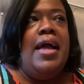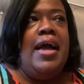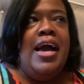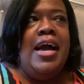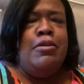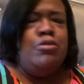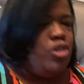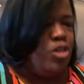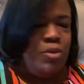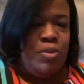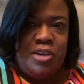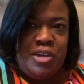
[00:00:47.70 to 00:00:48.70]
I've told
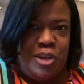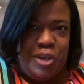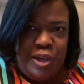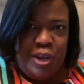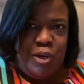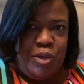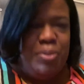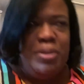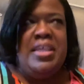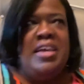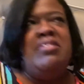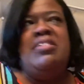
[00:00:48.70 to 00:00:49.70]
them we're going to go, but
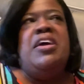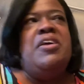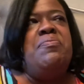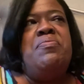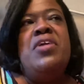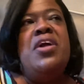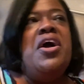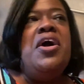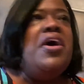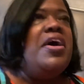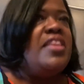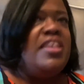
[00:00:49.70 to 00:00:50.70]
they like,
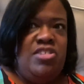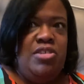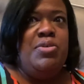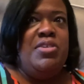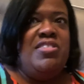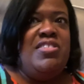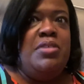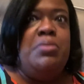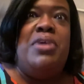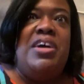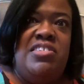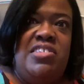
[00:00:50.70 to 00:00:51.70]
they still want to see the
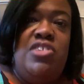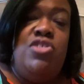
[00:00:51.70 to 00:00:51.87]
process.